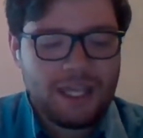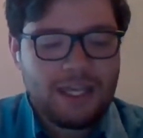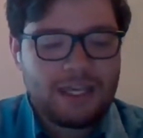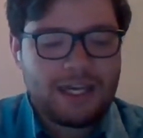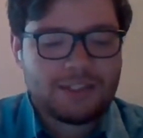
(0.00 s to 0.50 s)

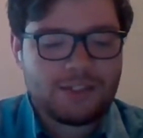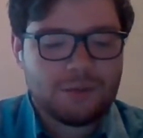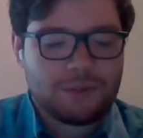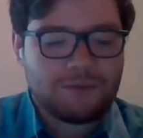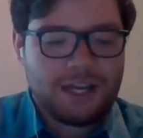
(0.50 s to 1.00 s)
It had to do
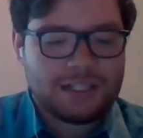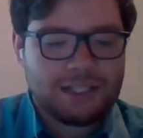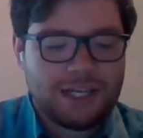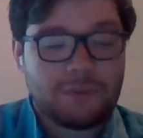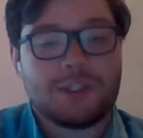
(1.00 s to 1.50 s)
with the fact
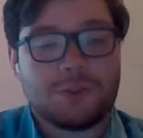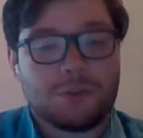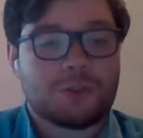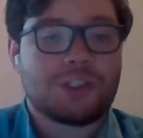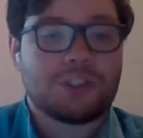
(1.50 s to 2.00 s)
that I went to a
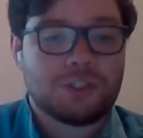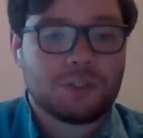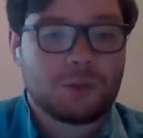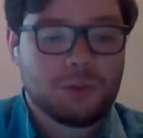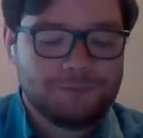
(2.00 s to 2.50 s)
Christian
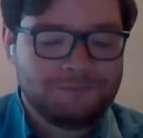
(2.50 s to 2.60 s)
school.